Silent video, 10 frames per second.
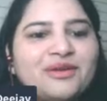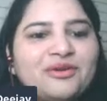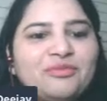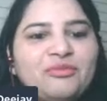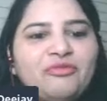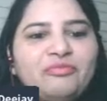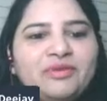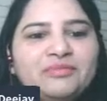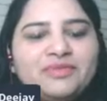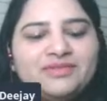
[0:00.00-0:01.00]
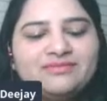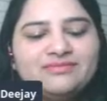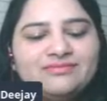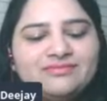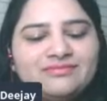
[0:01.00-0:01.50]
group of people.
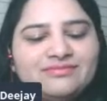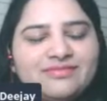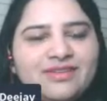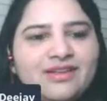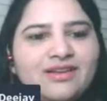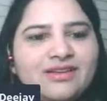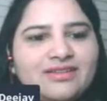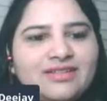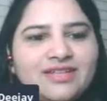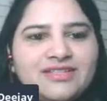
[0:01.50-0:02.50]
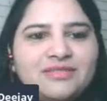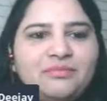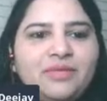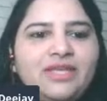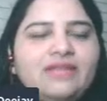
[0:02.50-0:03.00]
Does it
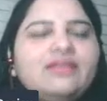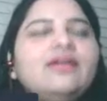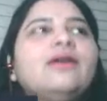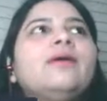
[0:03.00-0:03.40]
mean